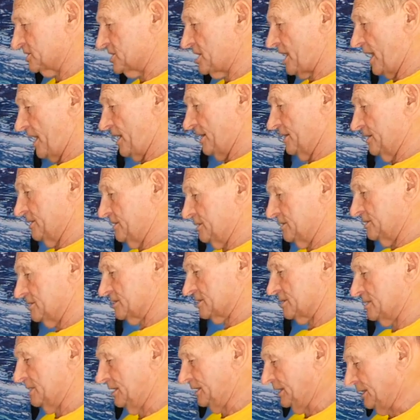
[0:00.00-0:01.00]

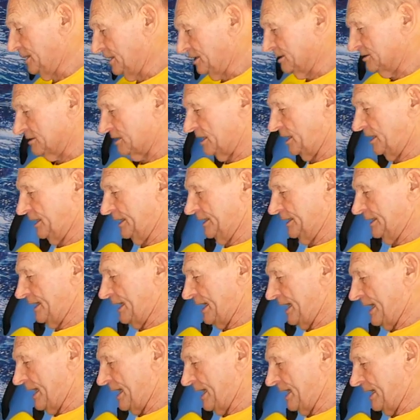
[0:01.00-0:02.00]
toes, right,
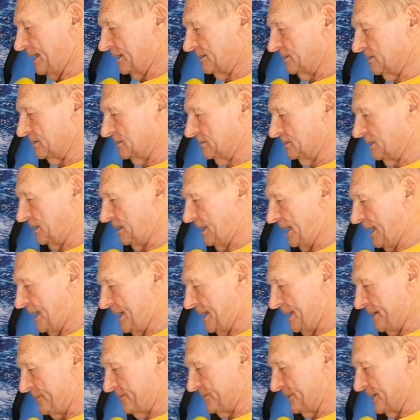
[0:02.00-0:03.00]
and
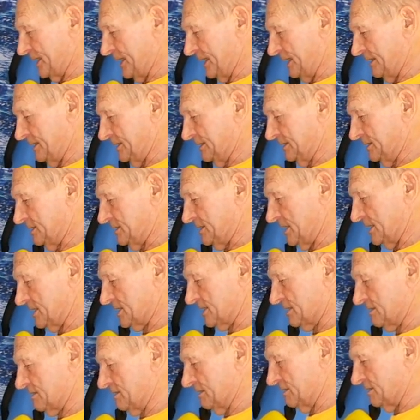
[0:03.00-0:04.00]

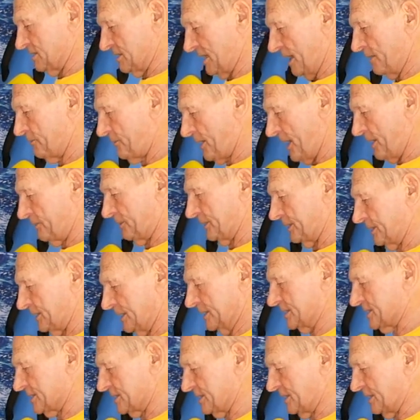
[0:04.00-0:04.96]
just jump up and let's